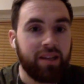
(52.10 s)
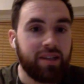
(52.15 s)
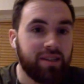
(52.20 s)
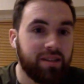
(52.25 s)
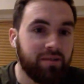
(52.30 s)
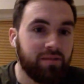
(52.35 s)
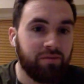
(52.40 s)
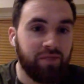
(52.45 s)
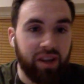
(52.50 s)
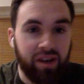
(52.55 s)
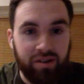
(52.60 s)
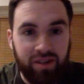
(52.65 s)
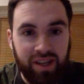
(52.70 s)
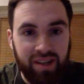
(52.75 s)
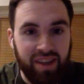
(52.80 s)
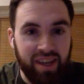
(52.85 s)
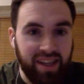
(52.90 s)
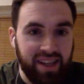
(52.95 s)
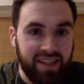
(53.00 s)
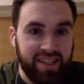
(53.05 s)
Vito, do you think
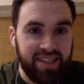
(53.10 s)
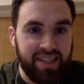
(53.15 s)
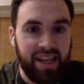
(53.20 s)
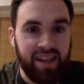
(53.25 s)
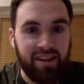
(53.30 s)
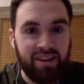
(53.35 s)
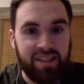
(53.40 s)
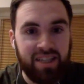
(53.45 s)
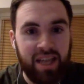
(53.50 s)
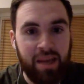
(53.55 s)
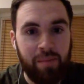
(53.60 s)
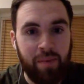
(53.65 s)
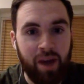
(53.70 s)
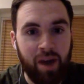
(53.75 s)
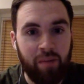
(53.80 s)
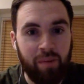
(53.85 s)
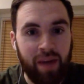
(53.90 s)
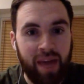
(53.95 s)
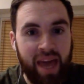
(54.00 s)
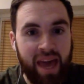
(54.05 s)
this is Inter slipping up
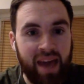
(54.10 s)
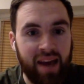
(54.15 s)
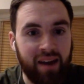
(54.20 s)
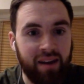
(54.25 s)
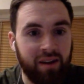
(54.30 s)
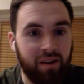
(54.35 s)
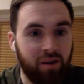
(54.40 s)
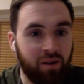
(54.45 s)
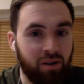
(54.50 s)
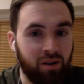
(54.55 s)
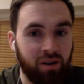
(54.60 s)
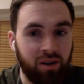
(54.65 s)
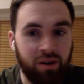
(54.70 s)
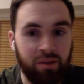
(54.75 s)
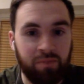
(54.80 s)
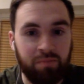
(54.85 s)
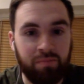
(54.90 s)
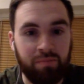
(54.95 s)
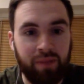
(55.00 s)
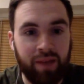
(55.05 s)
again, or
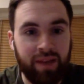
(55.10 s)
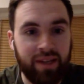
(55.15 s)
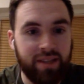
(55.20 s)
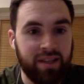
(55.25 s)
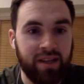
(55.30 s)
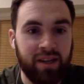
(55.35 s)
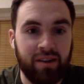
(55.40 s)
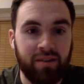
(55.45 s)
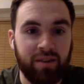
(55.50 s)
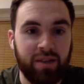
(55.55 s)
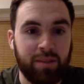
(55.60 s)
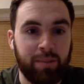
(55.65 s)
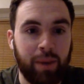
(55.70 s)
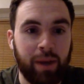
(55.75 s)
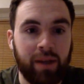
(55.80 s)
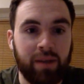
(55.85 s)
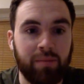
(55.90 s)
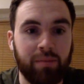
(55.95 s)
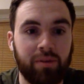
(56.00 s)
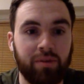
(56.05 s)
is it a respectable
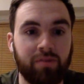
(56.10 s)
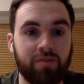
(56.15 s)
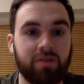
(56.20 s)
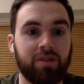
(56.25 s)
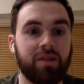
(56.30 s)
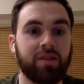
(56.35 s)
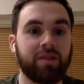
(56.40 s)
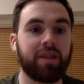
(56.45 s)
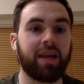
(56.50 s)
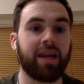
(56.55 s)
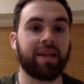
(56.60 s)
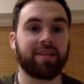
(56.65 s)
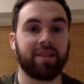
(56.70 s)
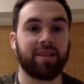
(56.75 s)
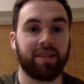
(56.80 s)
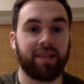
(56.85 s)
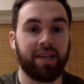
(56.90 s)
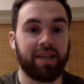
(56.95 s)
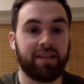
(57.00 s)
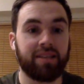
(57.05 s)
result against a
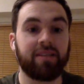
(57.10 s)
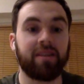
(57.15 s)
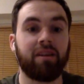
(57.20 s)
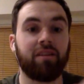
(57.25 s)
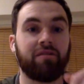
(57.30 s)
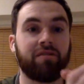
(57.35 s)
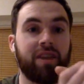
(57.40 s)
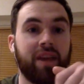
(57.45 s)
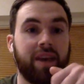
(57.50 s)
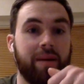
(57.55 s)
decent enough team?